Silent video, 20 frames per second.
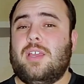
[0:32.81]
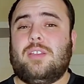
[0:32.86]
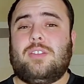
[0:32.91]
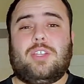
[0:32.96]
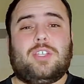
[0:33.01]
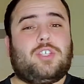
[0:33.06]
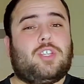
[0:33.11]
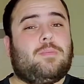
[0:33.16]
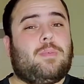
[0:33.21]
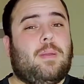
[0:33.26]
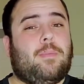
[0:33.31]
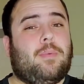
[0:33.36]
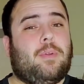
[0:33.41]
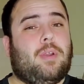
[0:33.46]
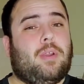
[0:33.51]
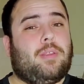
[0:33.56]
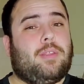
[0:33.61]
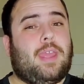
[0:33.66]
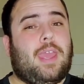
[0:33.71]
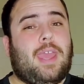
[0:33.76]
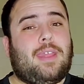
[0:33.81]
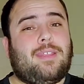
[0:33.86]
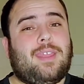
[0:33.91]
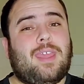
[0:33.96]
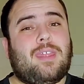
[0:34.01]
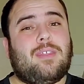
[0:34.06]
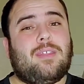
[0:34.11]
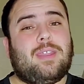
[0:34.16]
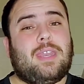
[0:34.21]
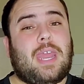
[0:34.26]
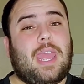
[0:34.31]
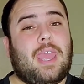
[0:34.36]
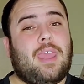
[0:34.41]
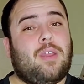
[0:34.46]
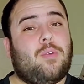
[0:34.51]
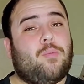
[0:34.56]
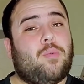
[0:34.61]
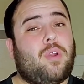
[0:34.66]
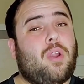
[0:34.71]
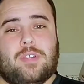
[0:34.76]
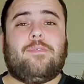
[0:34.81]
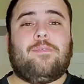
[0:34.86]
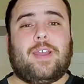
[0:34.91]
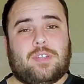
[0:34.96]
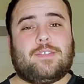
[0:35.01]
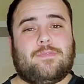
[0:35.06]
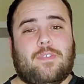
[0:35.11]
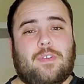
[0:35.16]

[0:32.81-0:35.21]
just remember that at the end of the day, we're all